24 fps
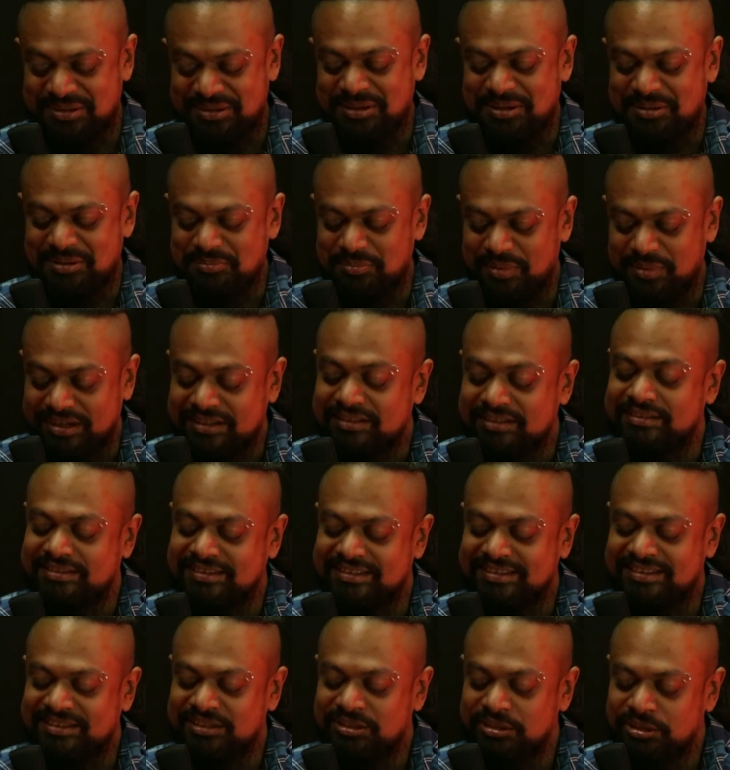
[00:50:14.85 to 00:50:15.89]
but
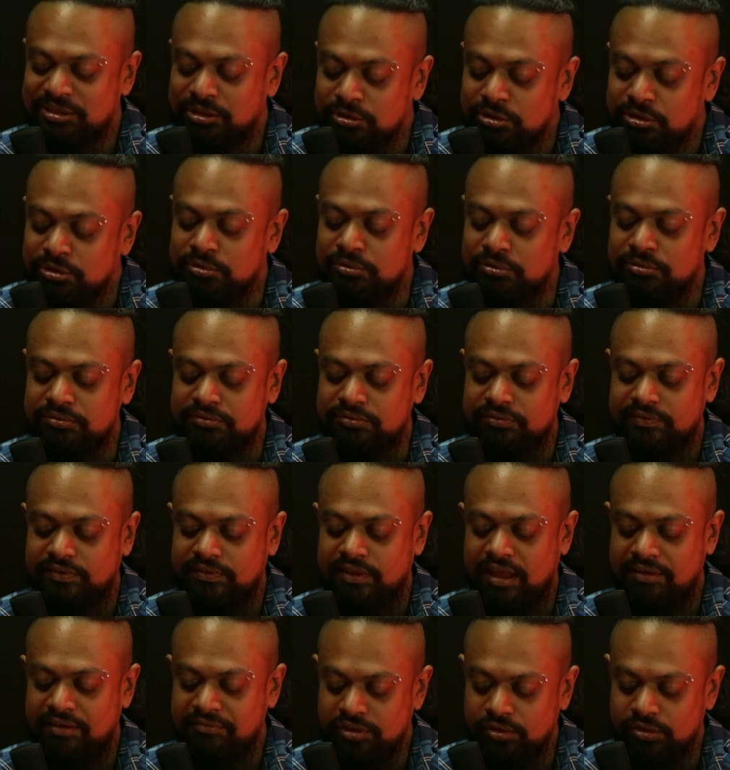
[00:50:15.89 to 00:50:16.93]
do you
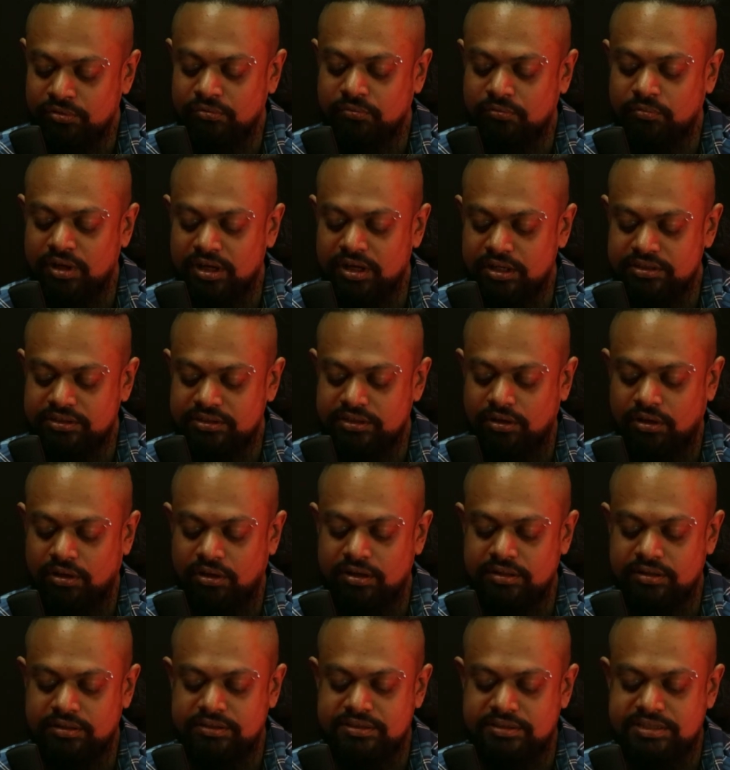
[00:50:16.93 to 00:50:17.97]
have you worked
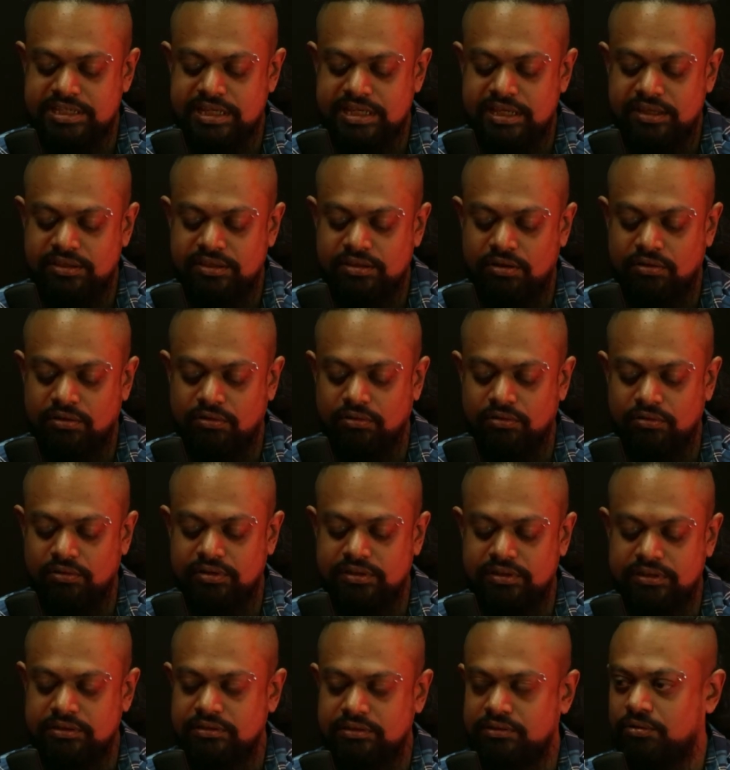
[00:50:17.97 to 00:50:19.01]
on say your
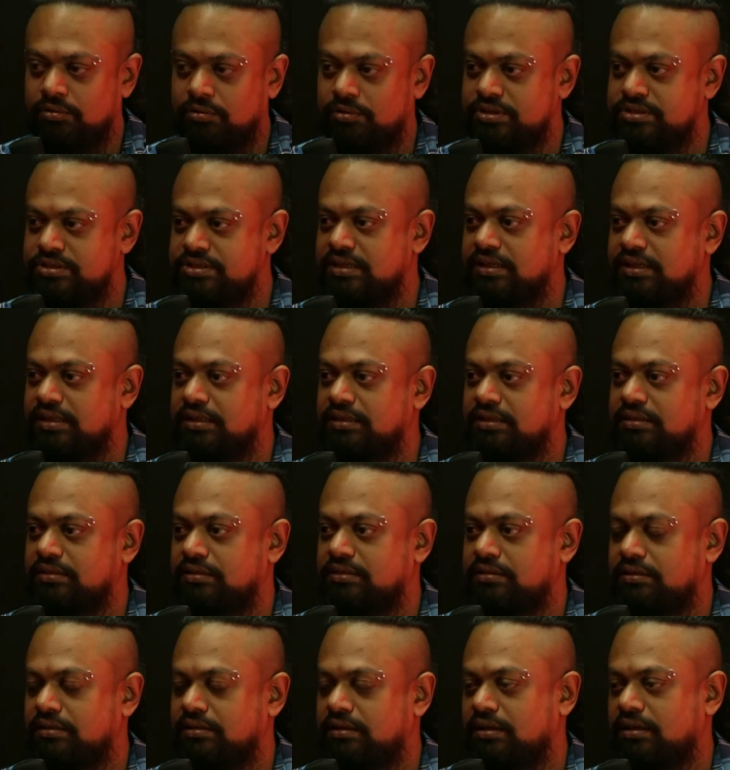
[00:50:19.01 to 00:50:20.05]
own original
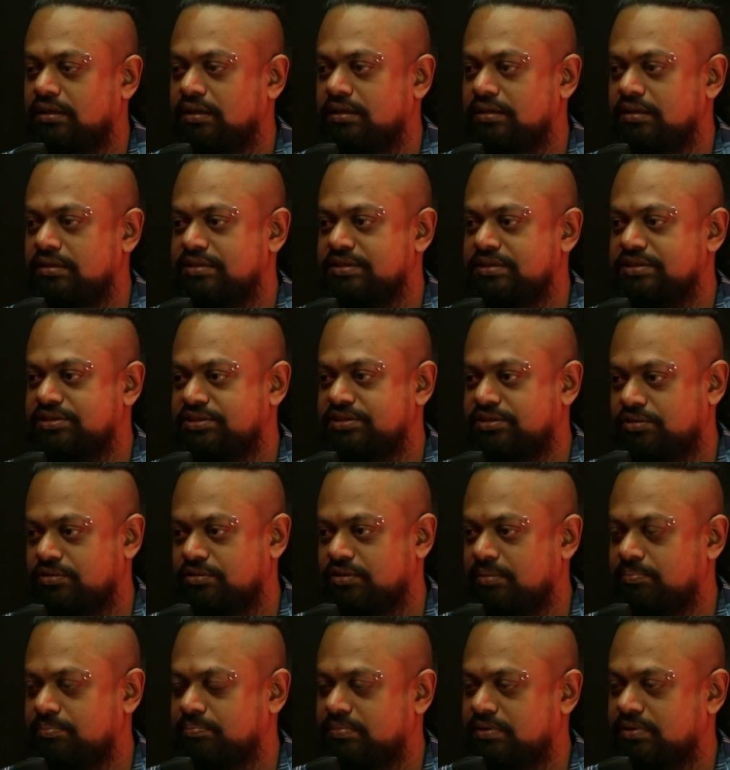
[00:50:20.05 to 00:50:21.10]
uh,
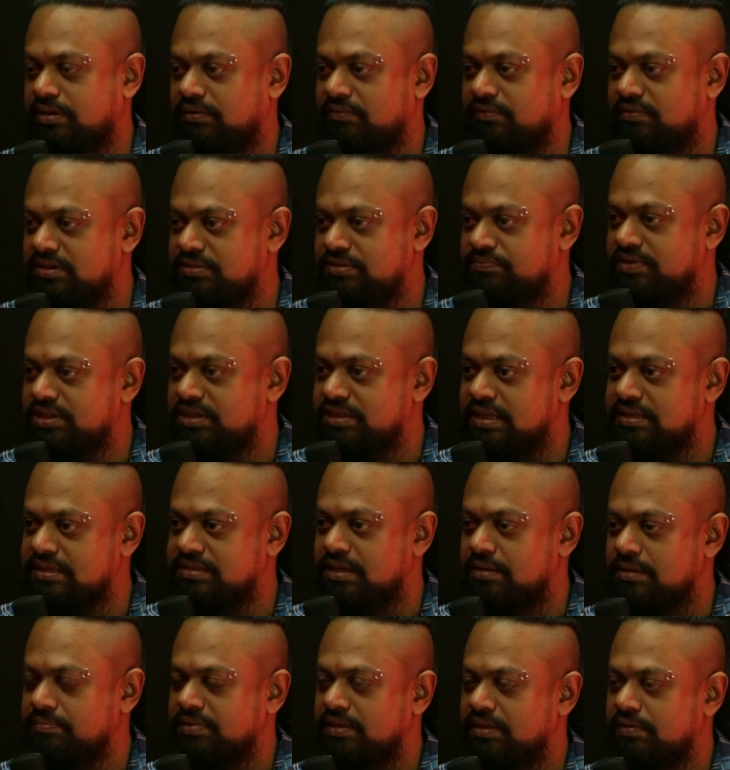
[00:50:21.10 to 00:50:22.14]
script was was that
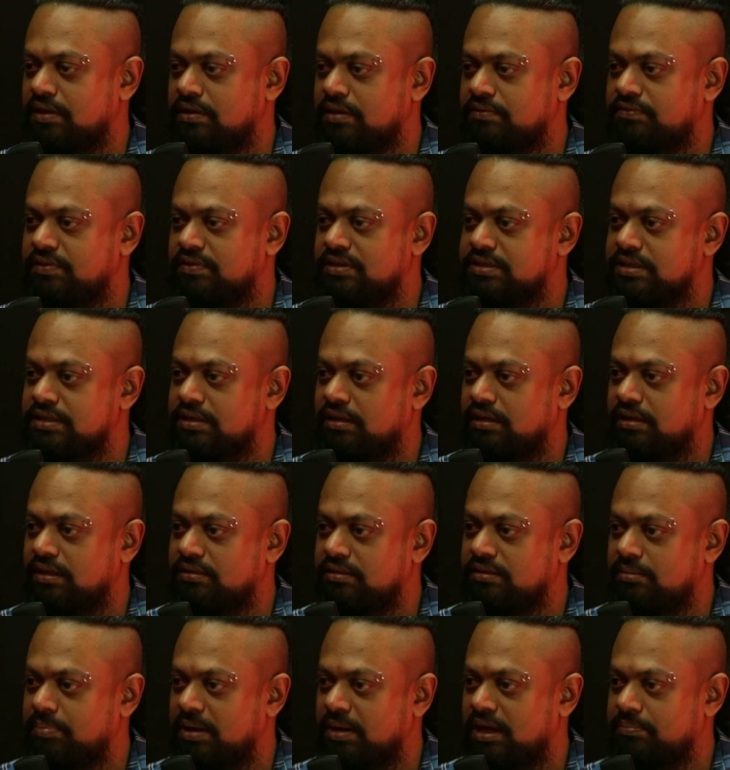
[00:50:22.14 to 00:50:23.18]
something that was in
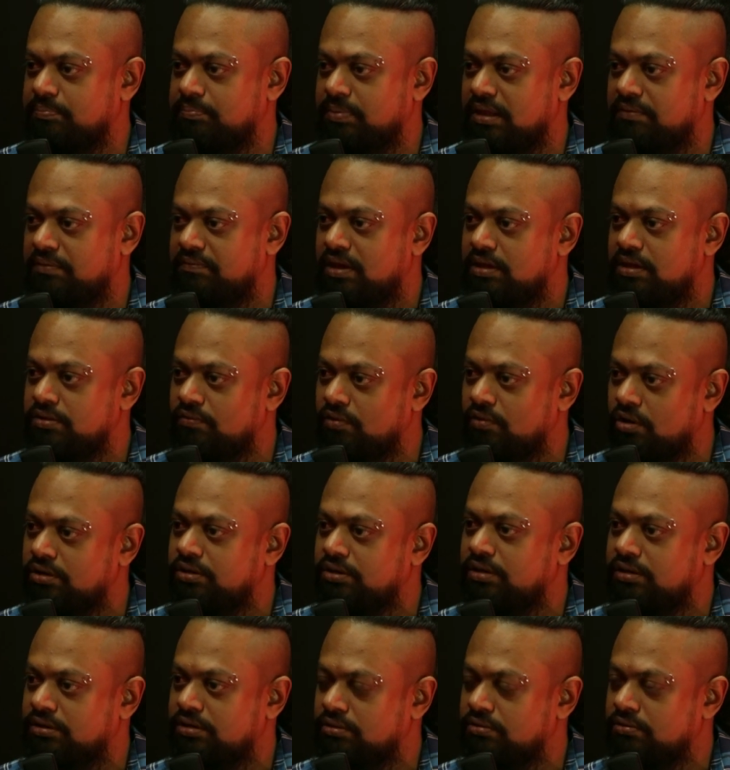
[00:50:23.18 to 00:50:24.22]
the pipeline where you
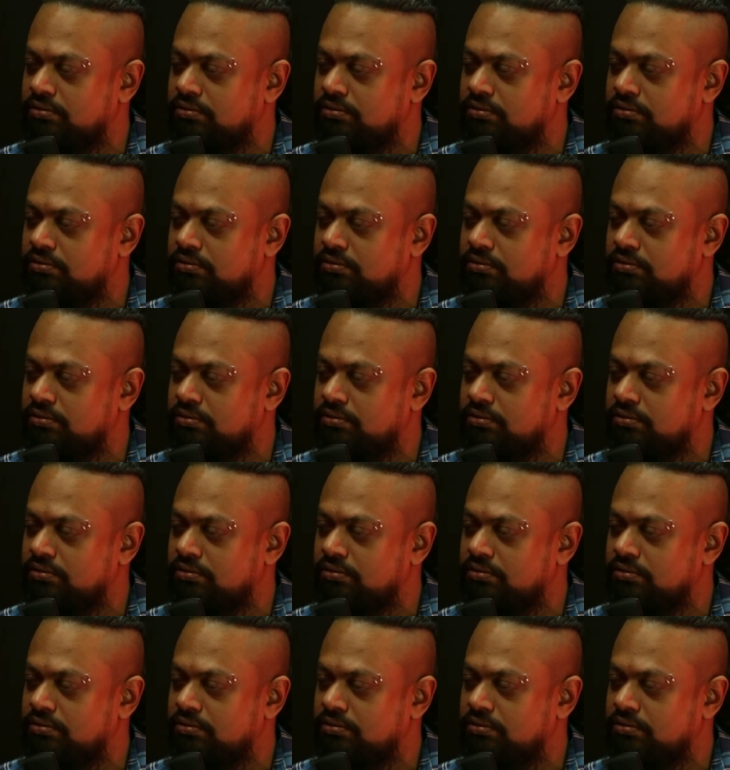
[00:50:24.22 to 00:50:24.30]
wanted to i